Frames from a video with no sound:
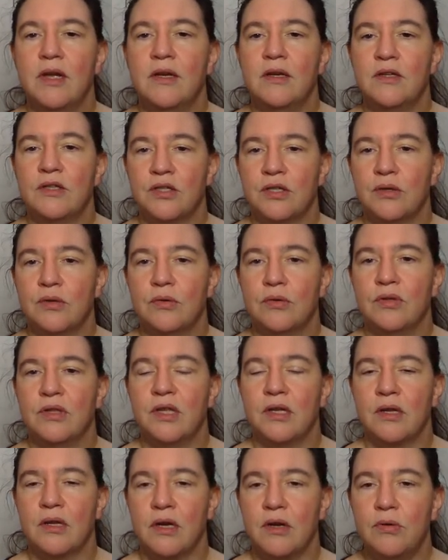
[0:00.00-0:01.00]
So
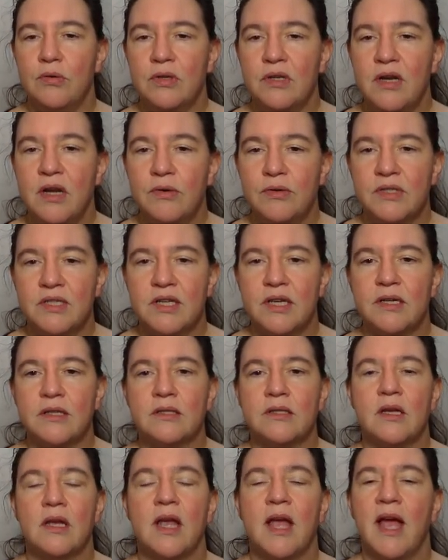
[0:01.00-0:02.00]
the code now
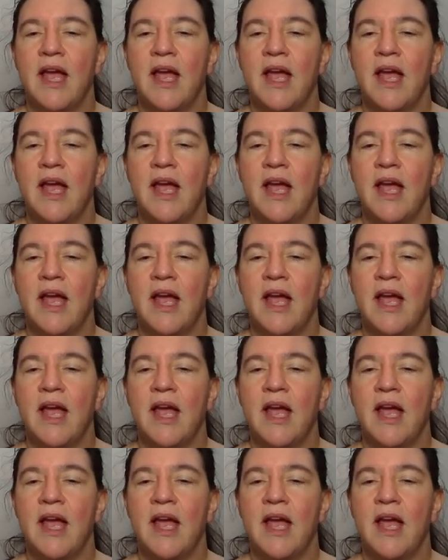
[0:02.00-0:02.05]
says,